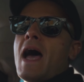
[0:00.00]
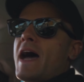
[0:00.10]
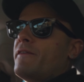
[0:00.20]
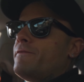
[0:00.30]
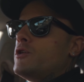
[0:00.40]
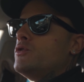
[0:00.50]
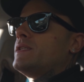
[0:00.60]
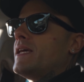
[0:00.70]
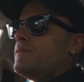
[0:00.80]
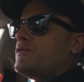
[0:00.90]
And a few
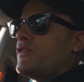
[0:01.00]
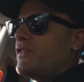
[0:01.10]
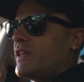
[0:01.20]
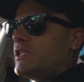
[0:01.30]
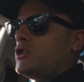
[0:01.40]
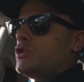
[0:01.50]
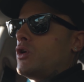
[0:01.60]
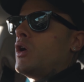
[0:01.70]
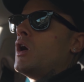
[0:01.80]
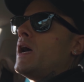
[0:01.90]
tips for this
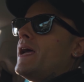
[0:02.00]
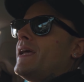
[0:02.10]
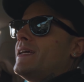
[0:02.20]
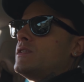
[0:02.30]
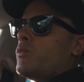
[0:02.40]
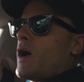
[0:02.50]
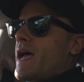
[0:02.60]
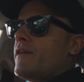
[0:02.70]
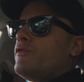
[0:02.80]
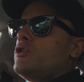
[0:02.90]
shot is,
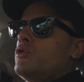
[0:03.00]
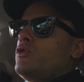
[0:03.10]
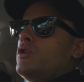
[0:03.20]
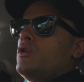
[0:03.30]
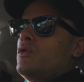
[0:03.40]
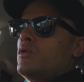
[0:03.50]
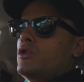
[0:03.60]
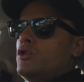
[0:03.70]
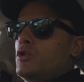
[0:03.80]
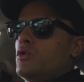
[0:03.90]
whatever you do,
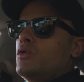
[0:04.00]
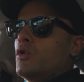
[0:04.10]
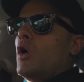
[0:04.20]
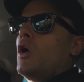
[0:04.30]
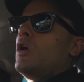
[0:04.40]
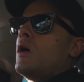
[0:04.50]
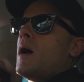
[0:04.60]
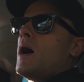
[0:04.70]
do not